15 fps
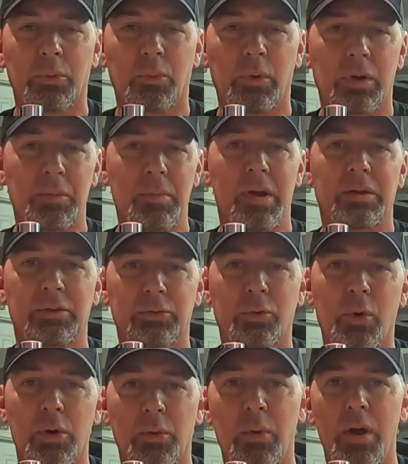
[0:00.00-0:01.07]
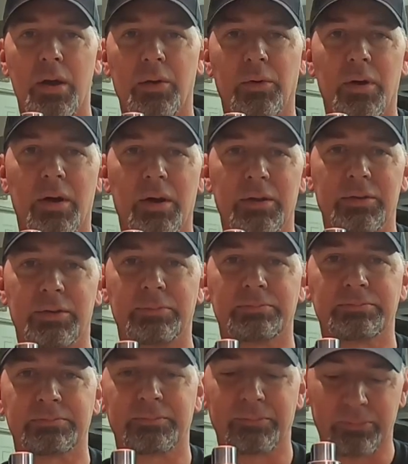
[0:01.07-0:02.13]
Welcome back to Squared Away Garage.
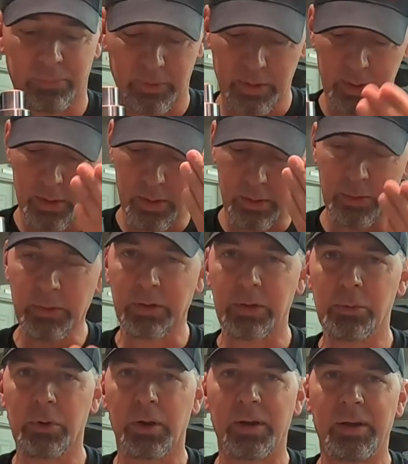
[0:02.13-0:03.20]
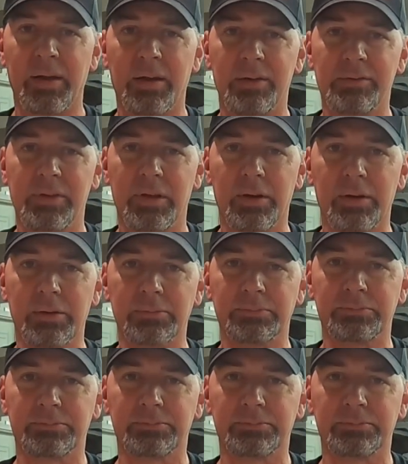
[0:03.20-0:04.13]
Looky what I have here.